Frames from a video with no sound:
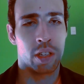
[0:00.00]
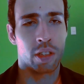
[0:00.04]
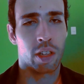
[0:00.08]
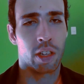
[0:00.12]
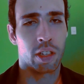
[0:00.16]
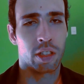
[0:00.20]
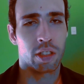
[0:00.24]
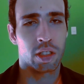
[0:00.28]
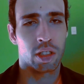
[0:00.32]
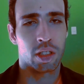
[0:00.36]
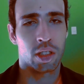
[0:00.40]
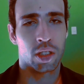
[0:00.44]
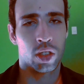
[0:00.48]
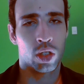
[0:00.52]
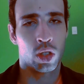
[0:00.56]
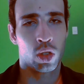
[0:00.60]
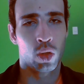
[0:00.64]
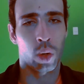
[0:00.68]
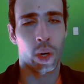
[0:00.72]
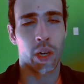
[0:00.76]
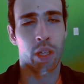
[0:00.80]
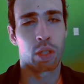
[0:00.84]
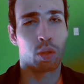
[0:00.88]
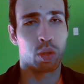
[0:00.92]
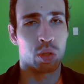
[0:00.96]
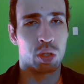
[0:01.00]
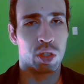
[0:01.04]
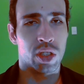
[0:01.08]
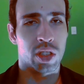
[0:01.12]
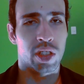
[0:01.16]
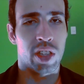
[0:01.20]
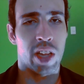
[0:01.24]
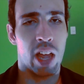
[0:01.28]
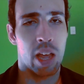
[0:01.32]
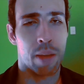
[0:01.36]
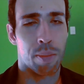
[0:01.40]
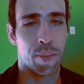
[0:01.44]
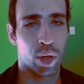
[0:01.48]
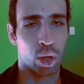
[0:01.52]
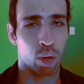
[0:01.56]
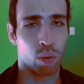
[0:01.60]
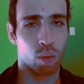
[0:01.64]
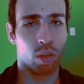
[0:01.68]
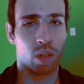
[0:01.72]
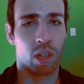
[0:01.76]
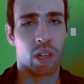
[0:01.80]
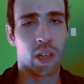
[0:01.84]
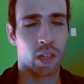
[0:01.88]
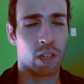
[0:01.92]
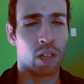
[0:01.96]
and they try to snap you
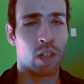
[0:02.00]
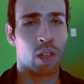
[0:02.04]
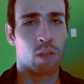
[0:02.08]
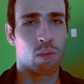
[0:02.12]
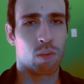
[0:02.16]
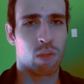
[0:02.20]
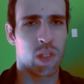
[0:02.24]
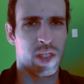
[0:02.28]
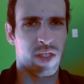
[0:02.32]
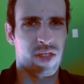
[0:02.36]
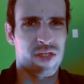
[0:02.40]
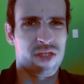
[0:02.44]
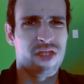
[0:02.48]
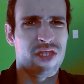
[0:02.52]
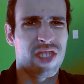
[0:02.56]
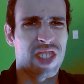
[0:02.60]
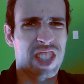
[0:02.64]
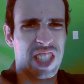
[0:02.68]
with